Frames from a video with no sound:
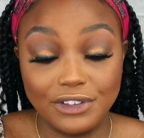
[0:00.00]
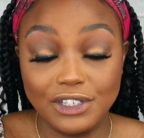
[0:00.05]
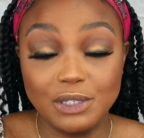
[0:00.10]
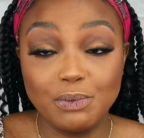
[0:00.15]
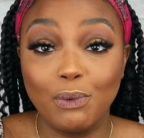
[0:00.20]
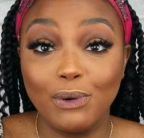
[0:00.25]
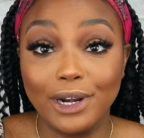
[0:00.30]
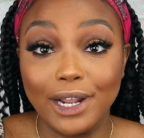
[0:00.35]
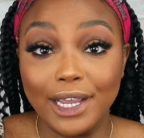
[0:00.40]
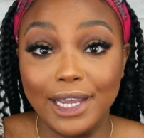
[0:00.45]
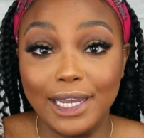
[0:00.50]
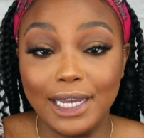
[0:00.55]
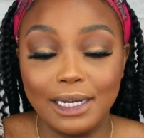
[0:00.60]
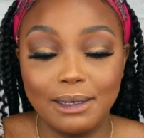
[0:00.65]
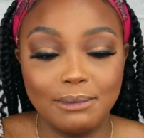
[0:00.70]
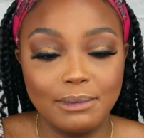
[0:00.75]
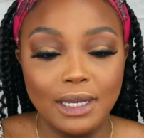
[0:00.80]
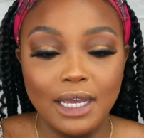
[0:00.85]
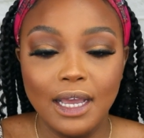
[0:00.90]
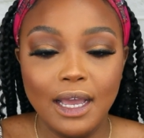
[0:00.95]
this point I
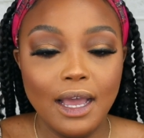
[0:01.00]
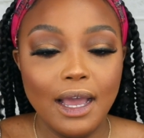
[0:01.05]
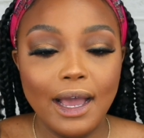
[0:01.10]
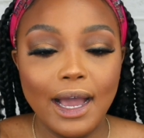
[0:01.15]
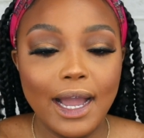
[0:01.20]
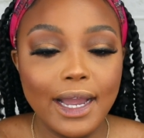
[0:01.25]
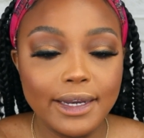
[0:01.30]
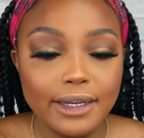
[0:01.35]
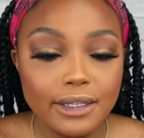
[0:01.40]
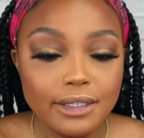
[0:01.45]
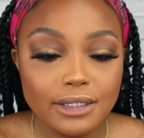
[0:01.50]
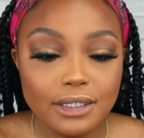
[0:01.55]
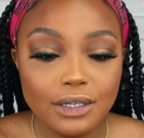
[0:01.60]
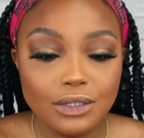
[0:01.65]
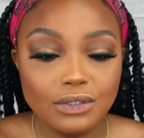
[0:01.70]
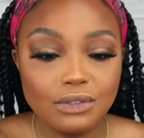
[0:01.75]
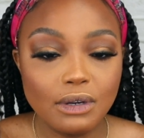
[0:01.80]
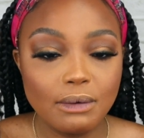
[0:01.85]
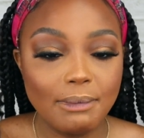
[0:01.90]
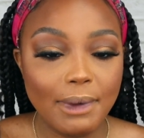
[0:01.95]
am. I need to go
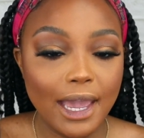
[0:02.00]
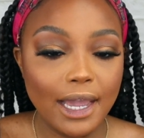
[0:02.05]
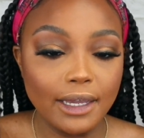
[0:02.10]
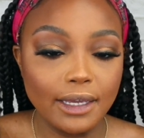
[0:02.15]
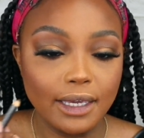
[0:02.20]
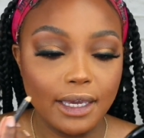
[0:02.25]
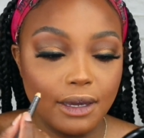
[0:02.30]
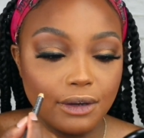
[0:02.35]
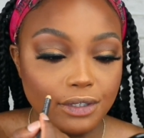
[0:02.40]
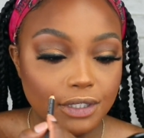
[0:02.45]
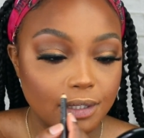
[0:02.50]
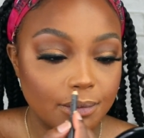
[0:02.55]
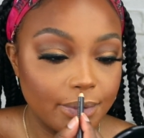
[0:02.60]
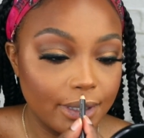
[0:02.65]
to a MAC counter,